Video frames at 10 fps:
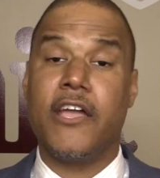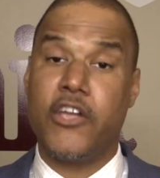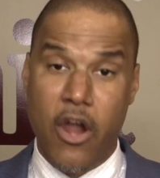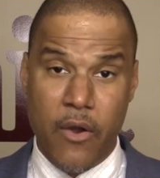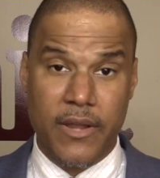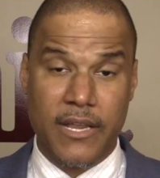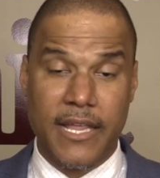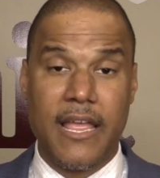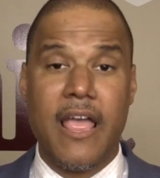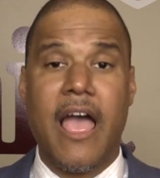
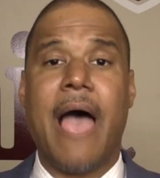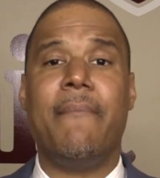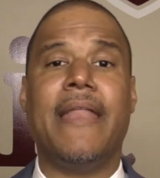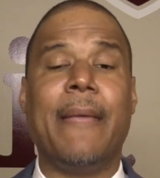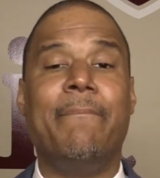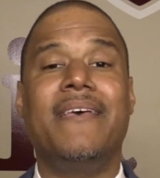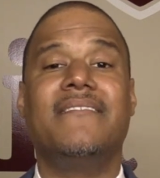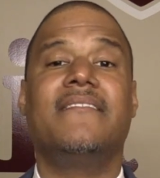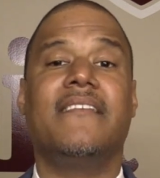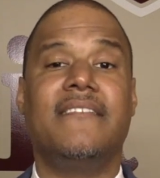Currently, I'm at a
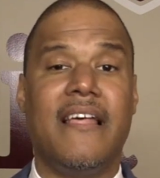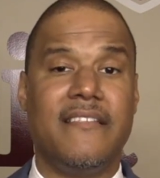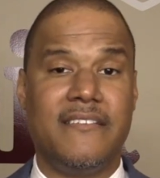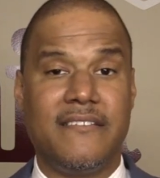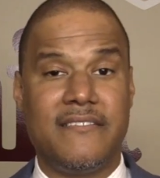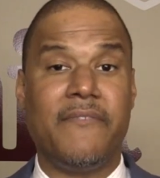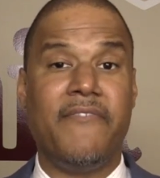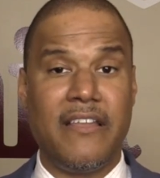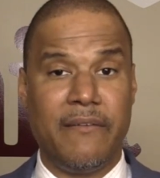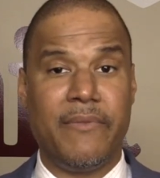business intelligence
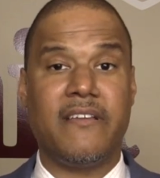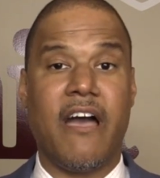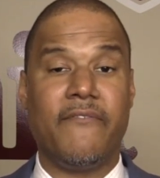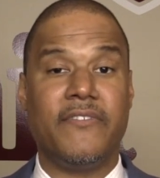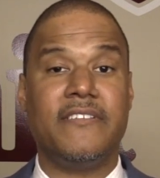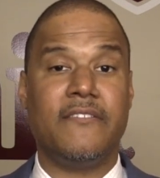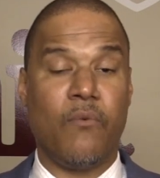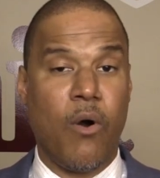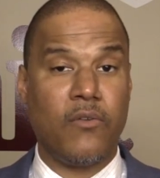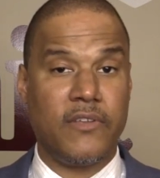development conference at the
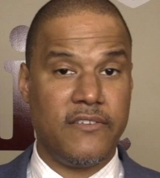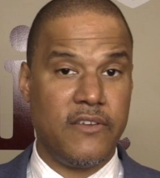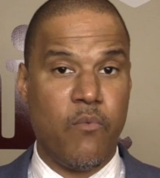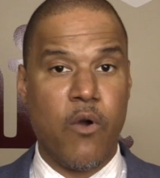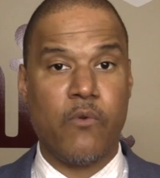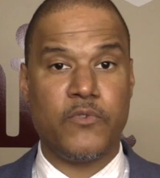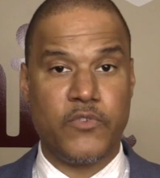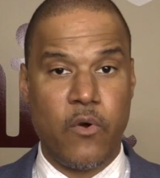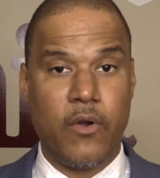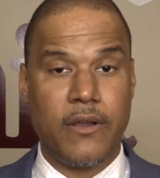Walt Disney World
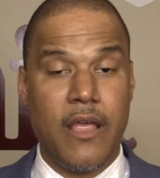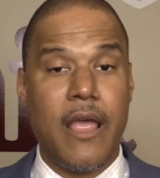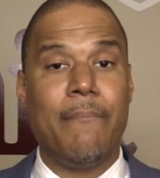Resort.